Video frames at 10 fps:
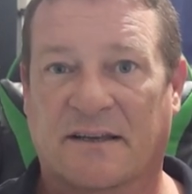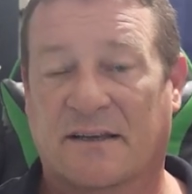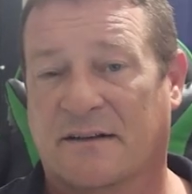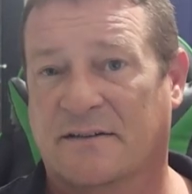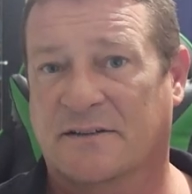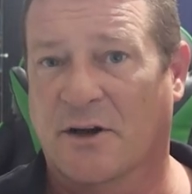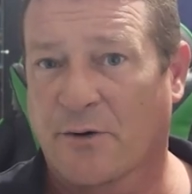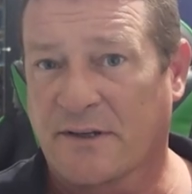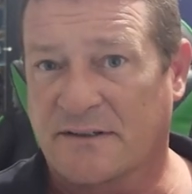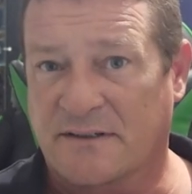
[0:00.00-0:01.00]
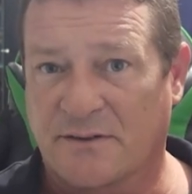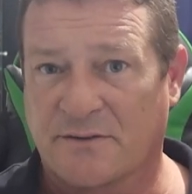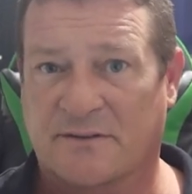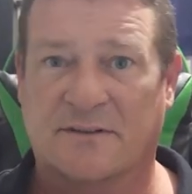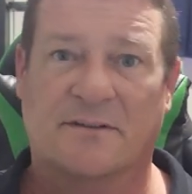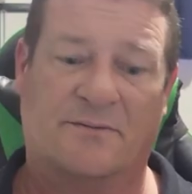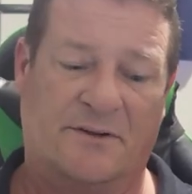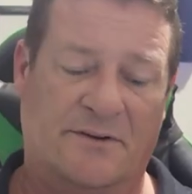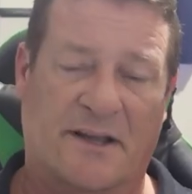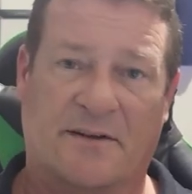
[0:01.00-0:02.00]
there's no excuse for
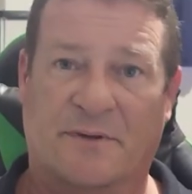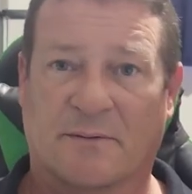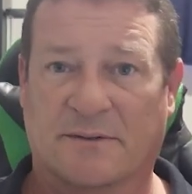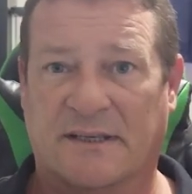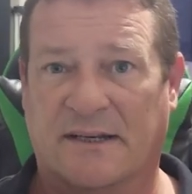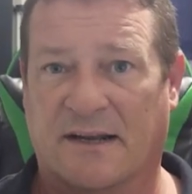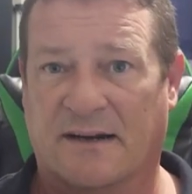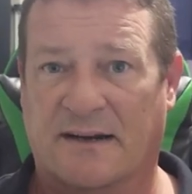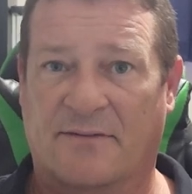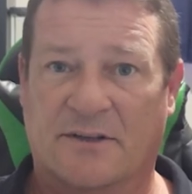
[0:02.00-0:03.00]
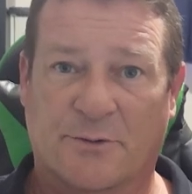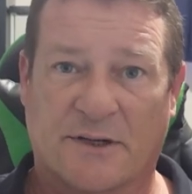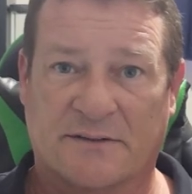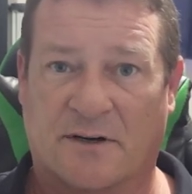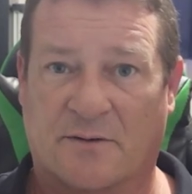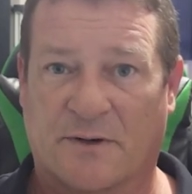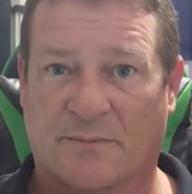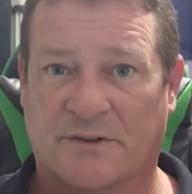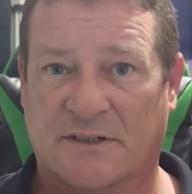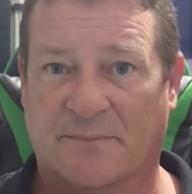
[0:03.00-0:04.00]
you not to be able to get on and have a USARK
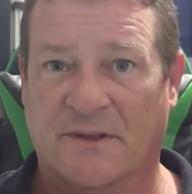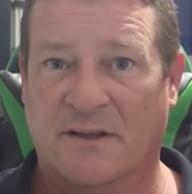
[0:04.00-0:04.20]
membership.